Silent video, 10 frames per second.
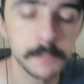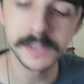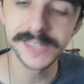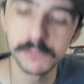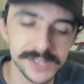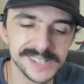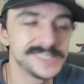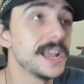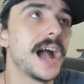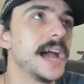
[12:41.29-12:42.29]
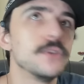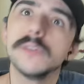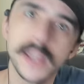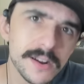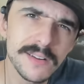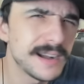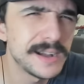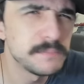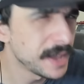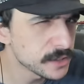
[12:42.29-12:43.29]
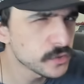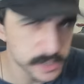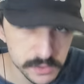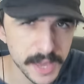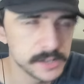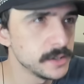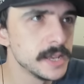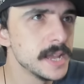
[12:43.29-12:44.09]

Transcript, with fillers: But simultaneously, I don't care. I'm not trying to do that, dude.